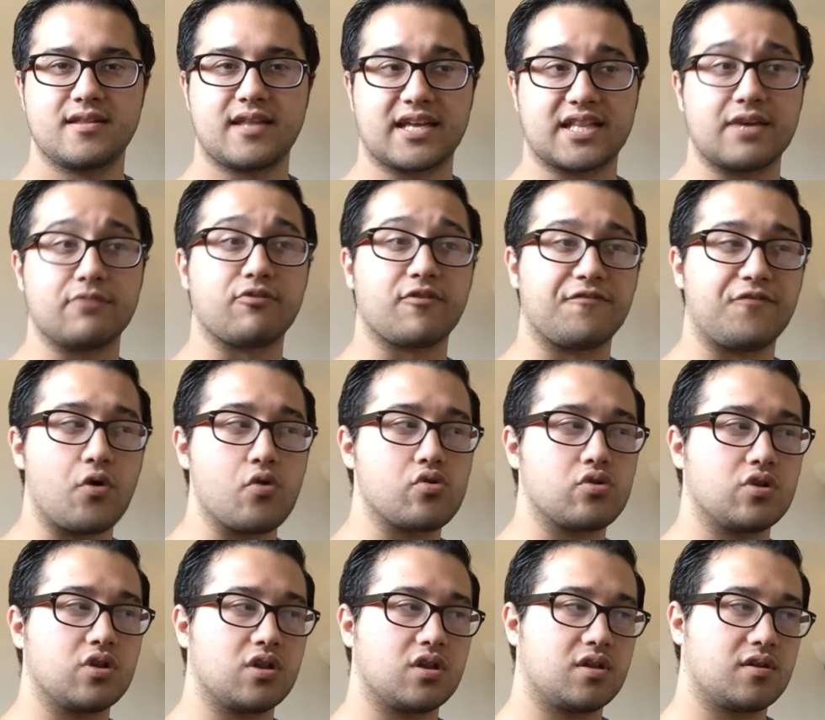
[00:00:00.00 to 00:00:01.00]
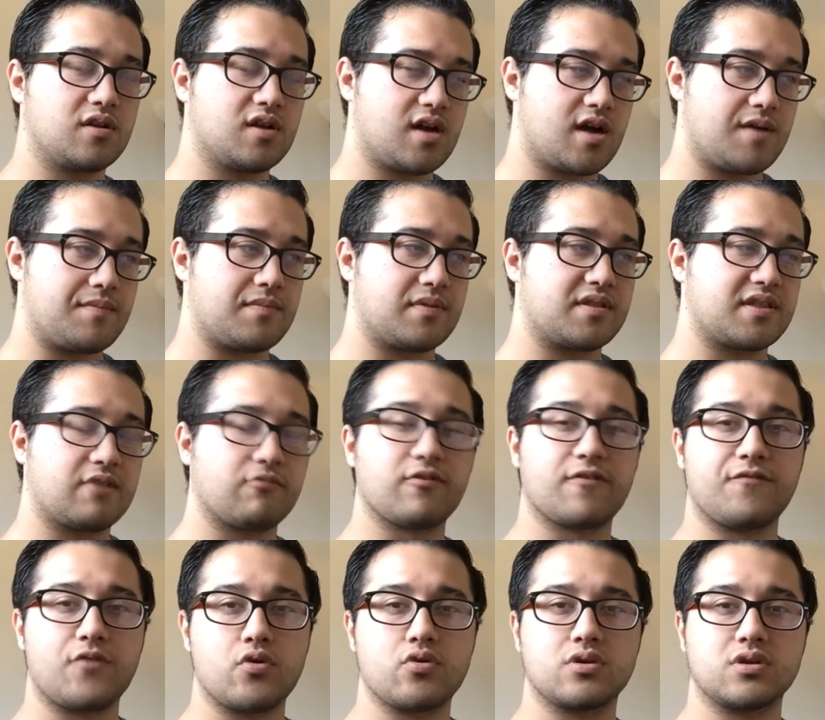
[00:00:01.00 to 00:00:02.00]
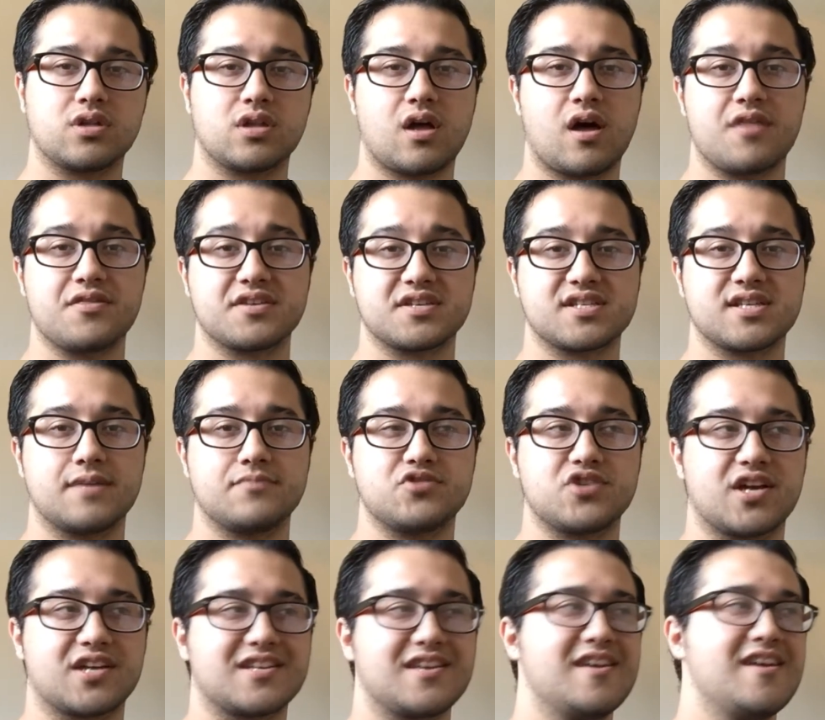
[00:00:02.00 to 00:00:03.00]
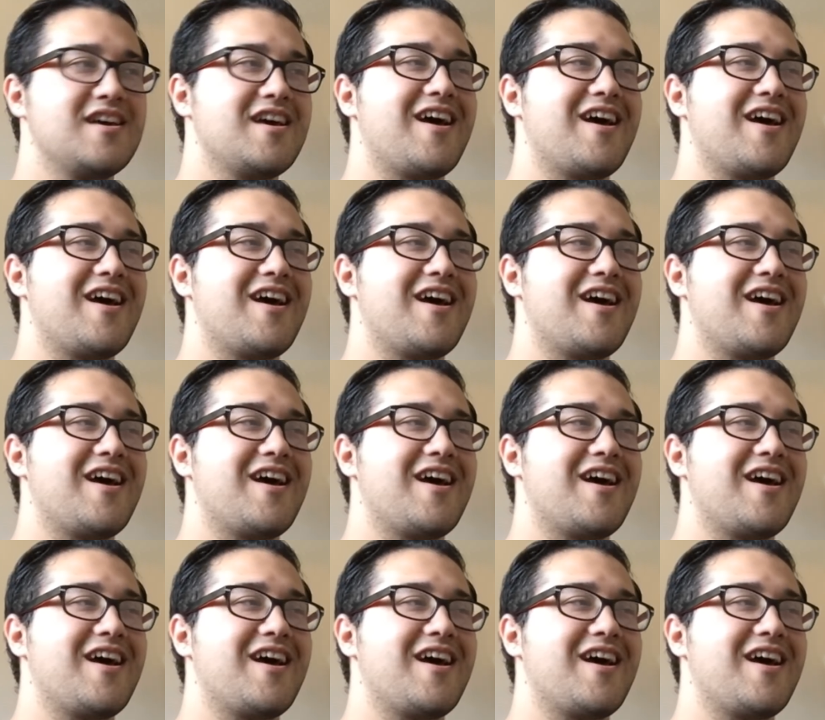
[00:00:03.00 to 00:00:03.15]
Like, they were vocal on the subject.